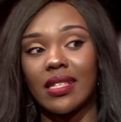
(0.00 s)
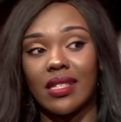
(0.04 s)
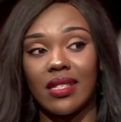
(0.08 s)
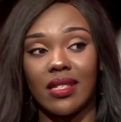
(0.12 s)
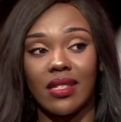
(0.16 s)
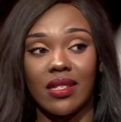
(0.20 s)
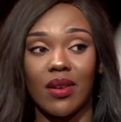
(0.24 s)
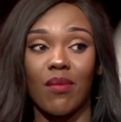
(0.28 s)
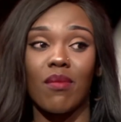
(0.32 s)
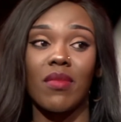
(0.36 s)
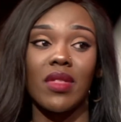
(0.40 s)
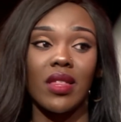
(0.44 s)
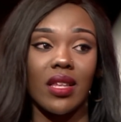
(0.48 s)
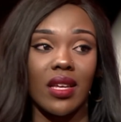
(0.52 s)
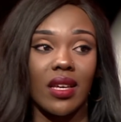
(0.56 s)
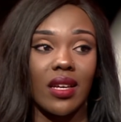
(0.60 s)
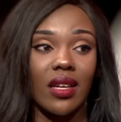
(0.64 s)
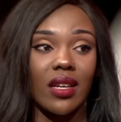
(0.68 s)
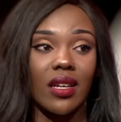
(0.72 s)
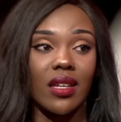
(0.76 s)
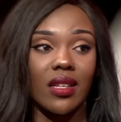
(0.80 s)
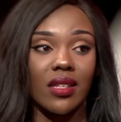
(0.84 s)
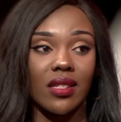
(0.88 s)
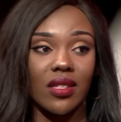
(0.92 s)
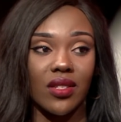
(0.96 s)

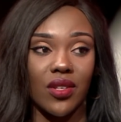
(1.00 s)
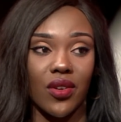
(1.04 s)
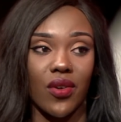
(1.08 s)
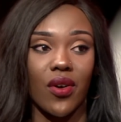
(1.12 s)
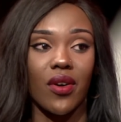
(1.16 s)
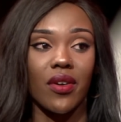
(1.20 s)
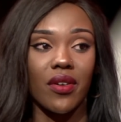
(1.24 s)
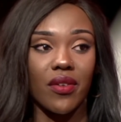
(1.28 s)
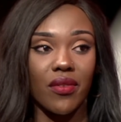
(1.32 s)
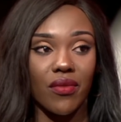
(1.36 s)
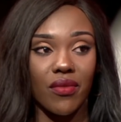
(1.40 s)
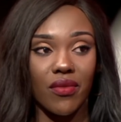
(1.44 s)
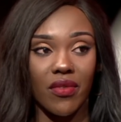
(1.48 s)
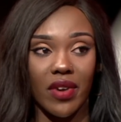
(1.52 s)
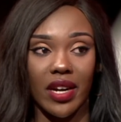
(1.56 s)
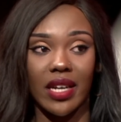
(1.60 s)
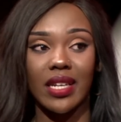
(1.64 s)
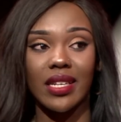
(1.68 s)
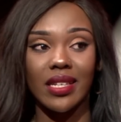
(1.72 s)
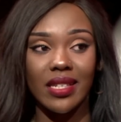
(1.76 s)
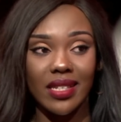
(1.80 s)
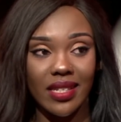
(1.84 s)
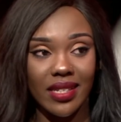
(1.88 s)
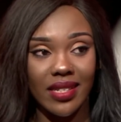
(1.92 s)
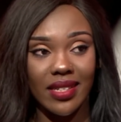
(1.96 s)
something is not
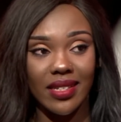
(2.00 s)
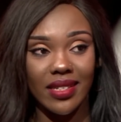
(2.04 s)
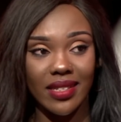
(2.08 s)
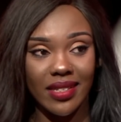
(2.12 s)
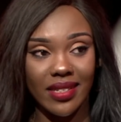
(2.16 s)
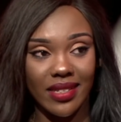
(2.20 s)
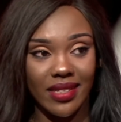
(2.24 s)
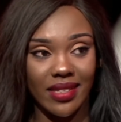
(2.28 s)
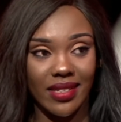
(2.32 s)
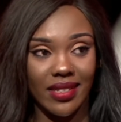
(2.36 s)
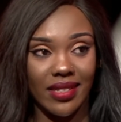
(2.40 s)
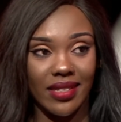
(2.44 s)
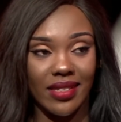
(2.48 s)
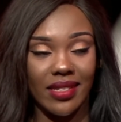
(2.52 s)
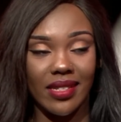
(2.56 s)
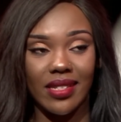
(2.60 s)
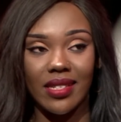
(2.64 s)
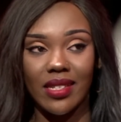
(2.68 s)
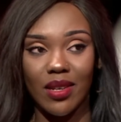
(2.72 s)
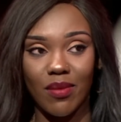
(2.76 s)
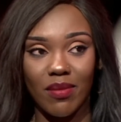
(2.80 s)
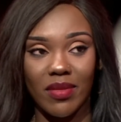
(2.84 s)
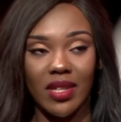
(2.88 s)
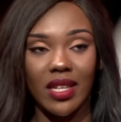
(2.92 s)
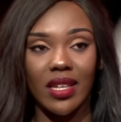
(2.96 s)
right.
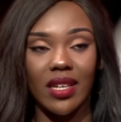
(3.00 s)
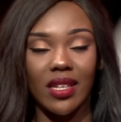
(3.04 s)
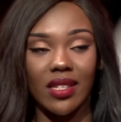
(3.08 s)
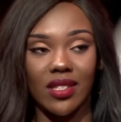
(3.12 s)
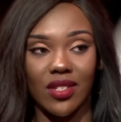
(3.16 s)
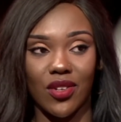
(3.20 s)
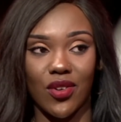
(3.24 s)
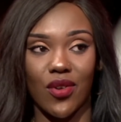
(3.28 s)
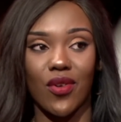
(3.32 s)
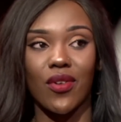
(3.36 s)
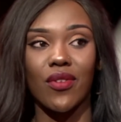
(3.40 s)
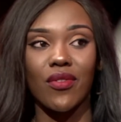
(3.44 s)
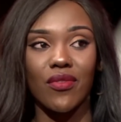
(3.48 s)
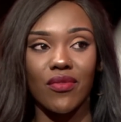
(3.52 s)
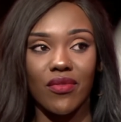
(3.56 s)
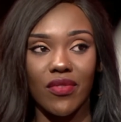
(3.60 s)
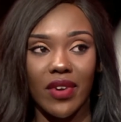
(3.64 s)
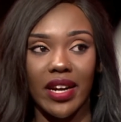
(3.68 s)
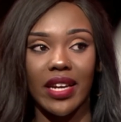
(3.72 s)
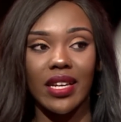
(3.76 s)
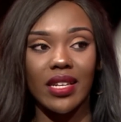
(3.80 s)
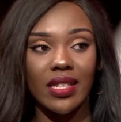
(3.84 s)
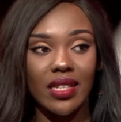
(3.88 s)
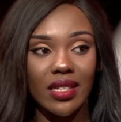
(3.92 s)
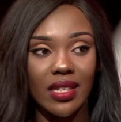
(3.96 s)
Something is not
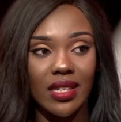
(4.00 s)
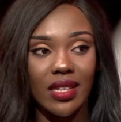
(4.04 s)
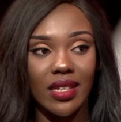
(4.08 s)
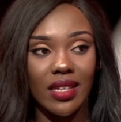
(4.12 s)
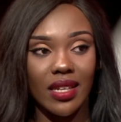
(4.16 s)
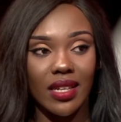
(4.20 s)
right.